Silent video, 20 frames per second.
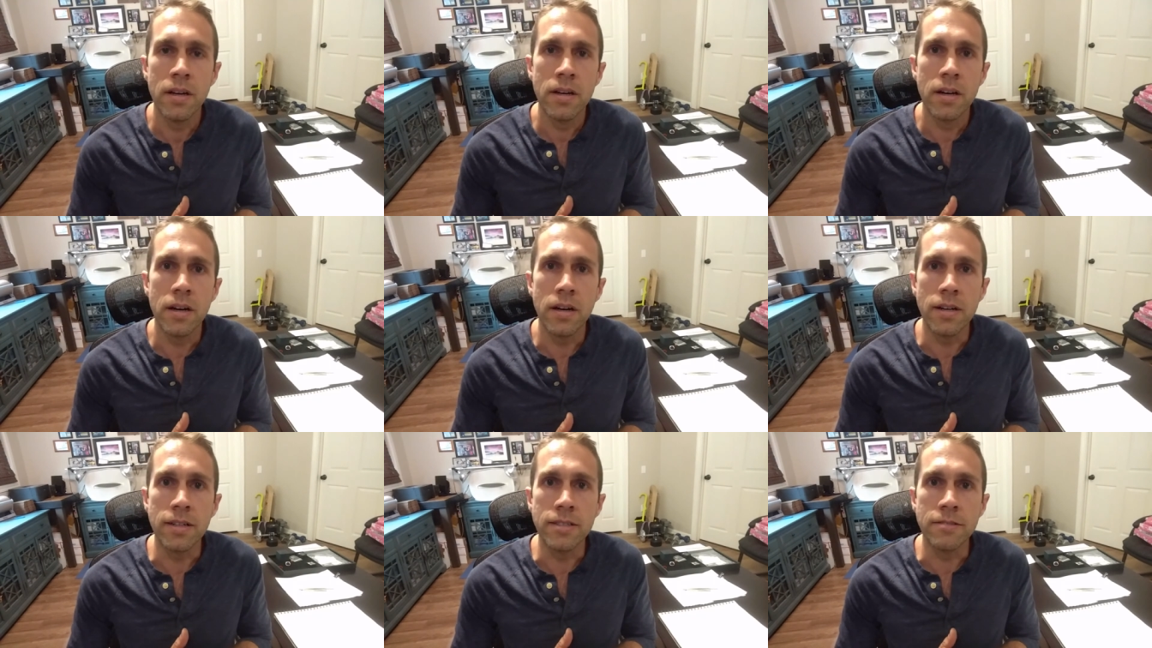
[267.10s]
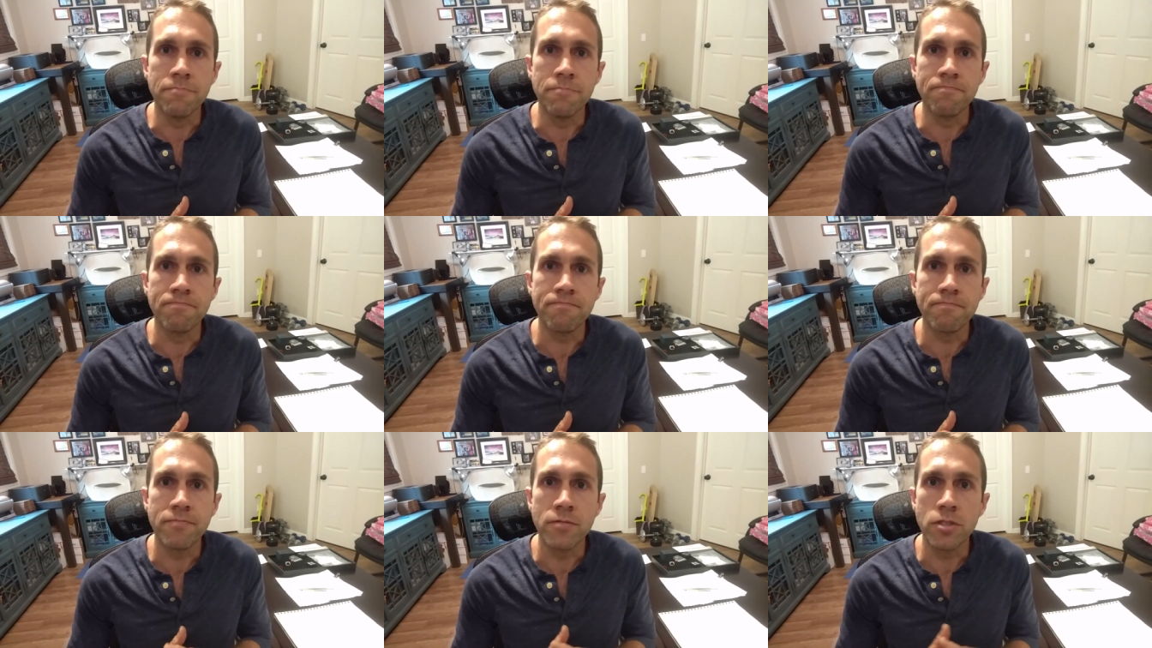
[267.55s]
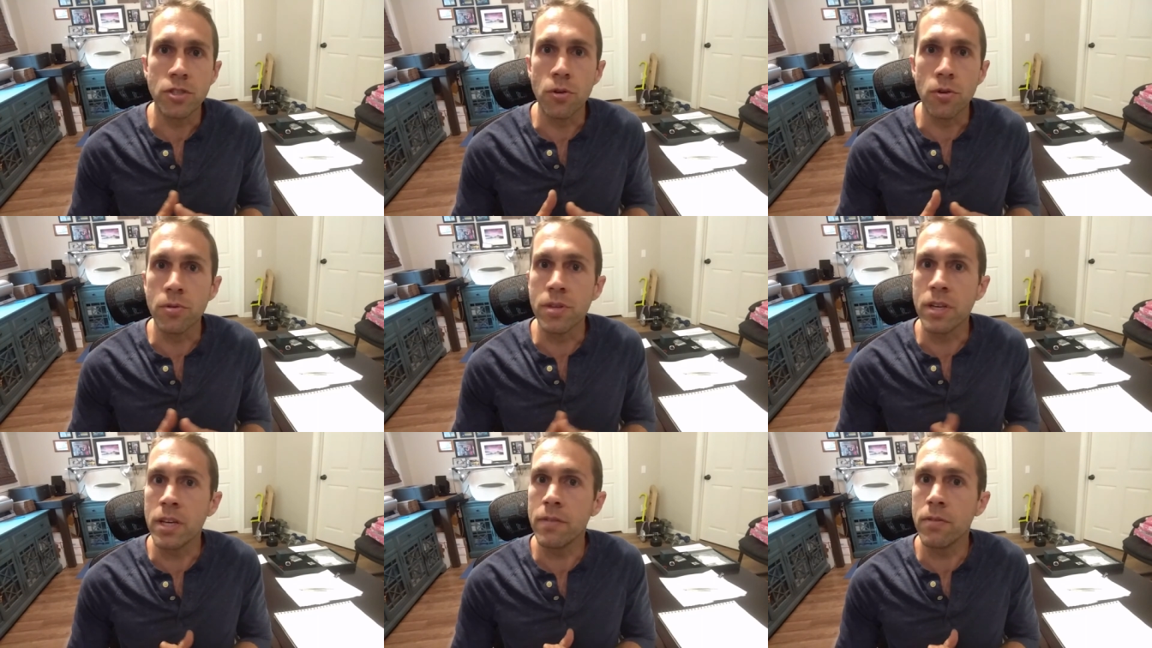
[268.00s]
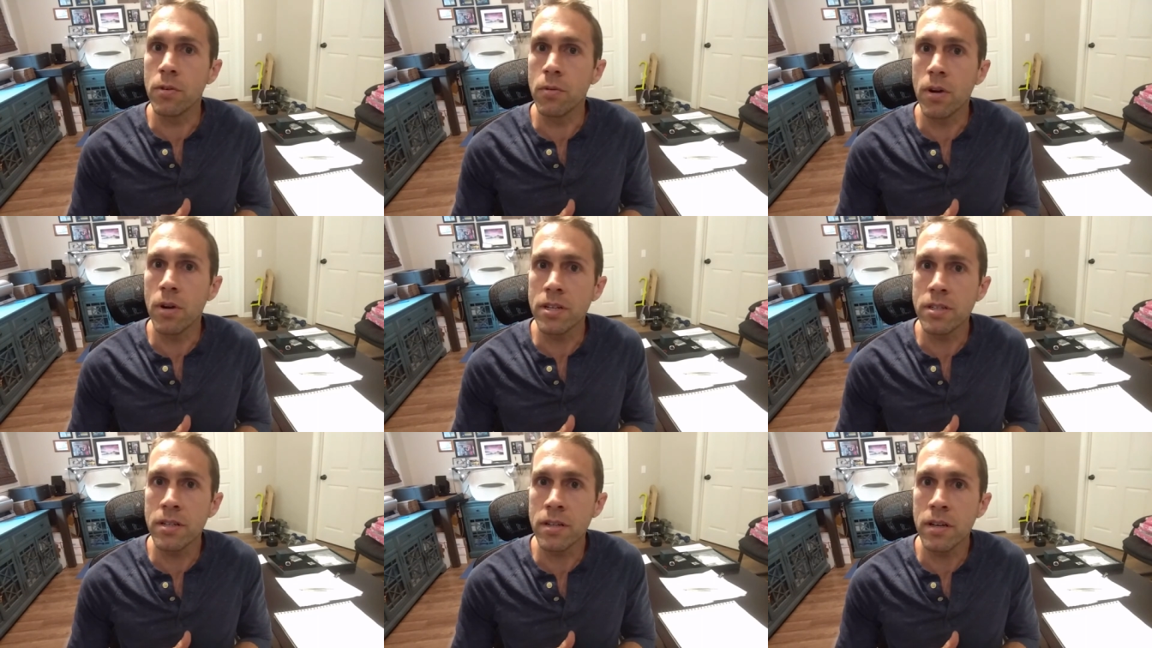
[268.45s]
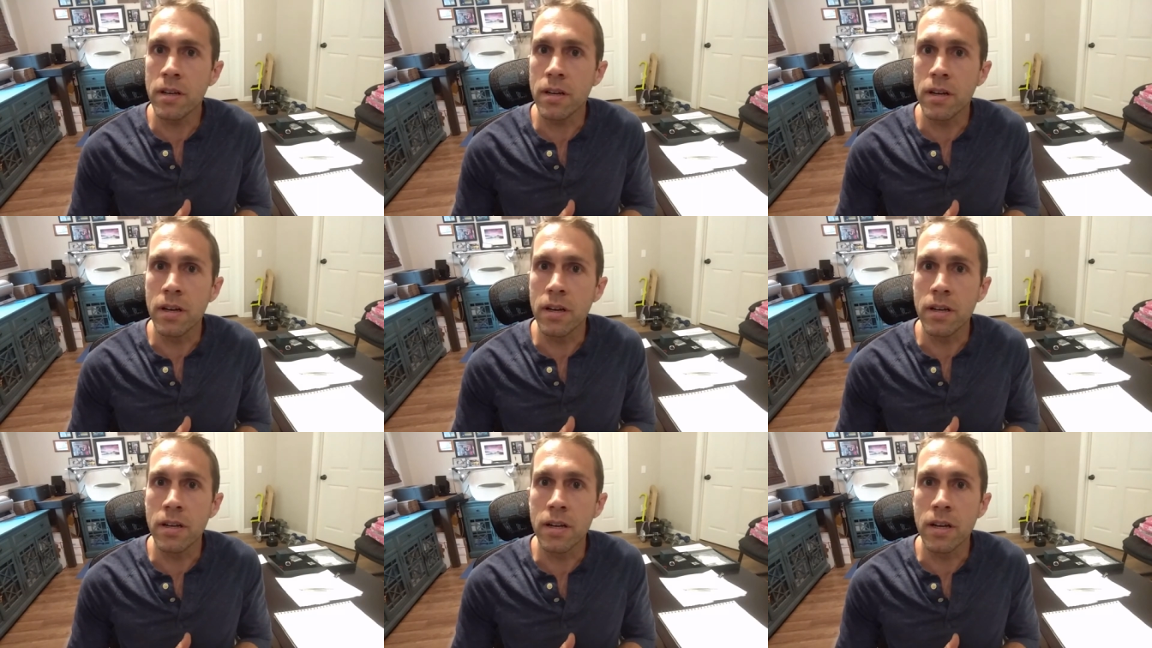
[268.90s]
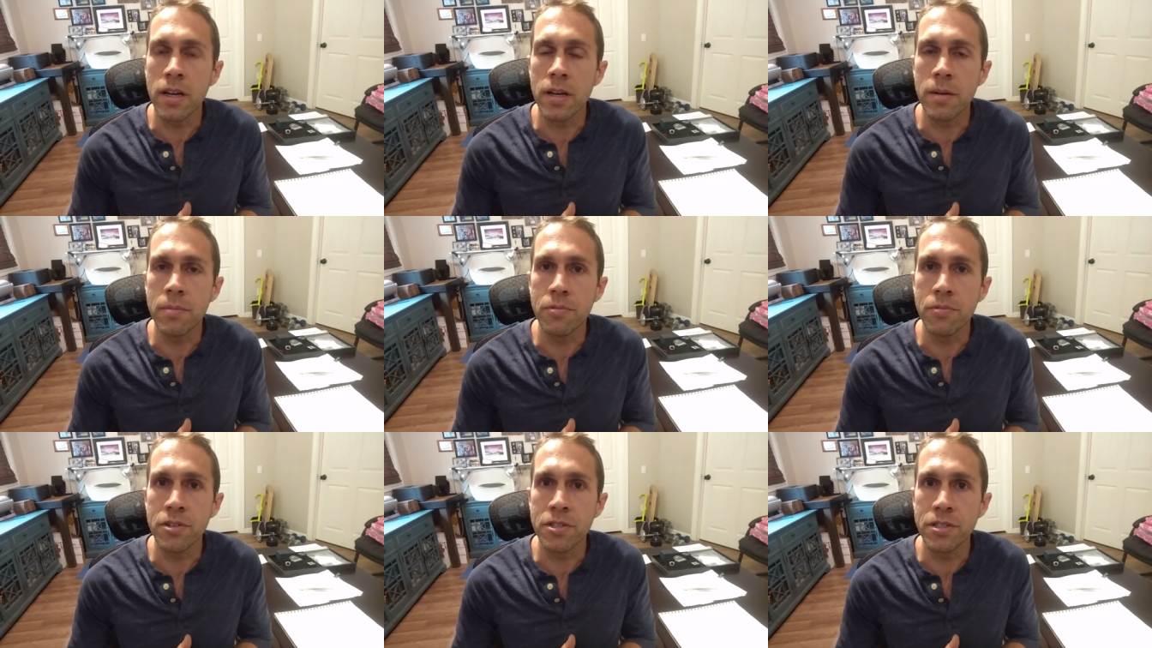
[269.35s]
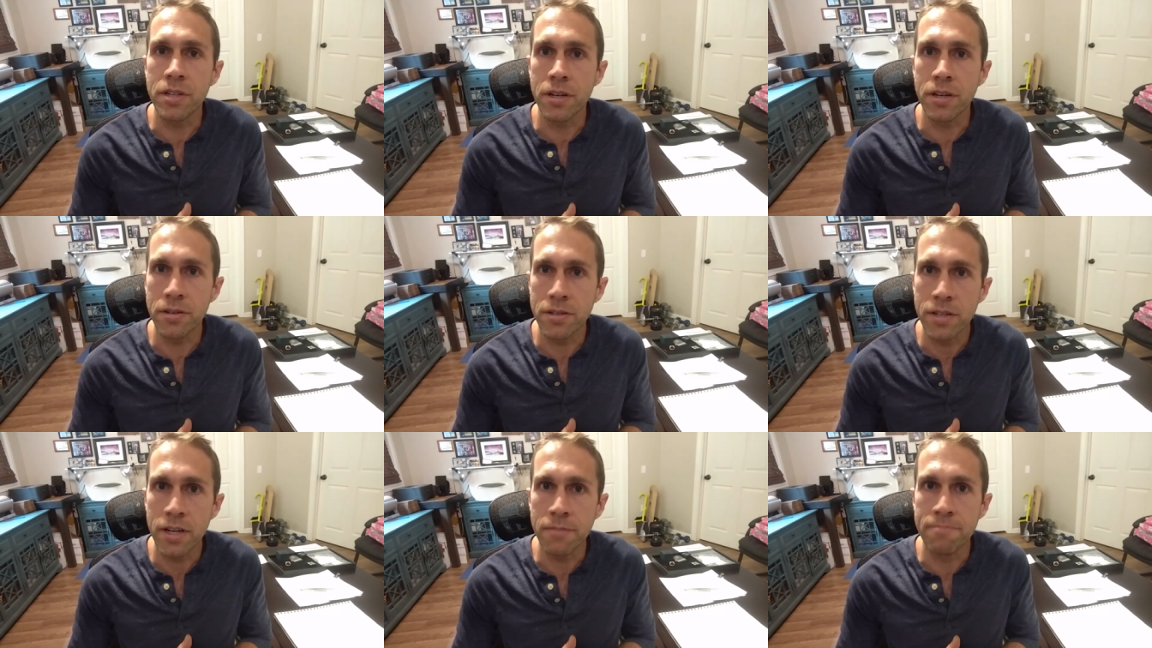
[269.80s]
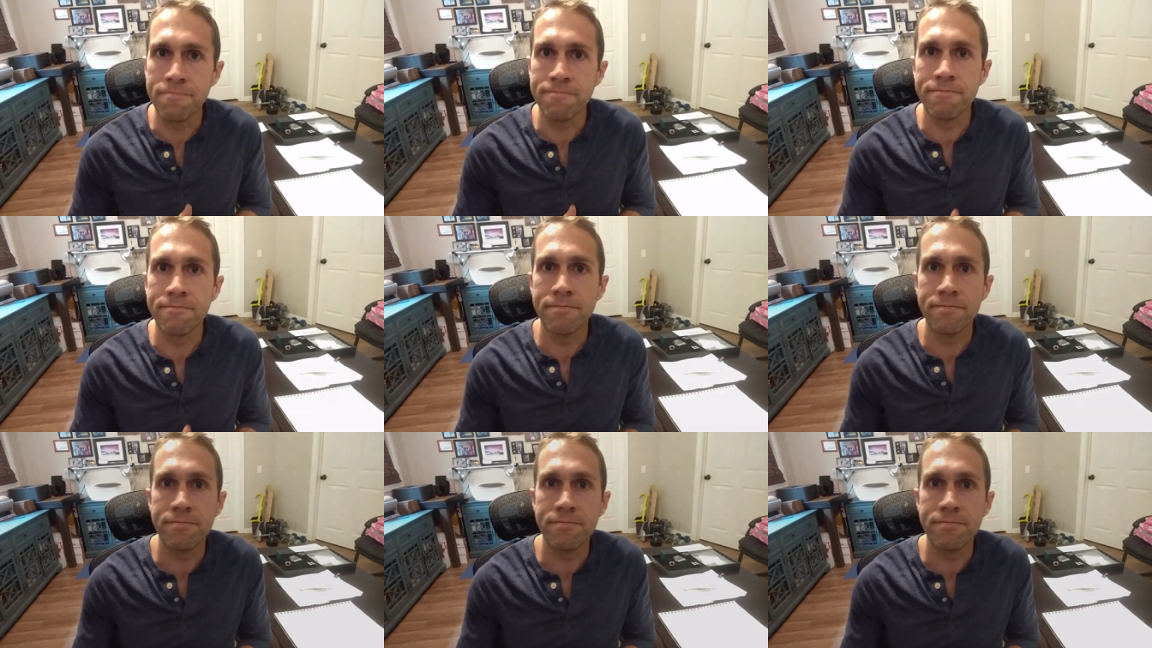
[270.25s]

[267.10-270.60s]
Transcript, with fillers: Um, so thank you for watching, and I appreciate your time.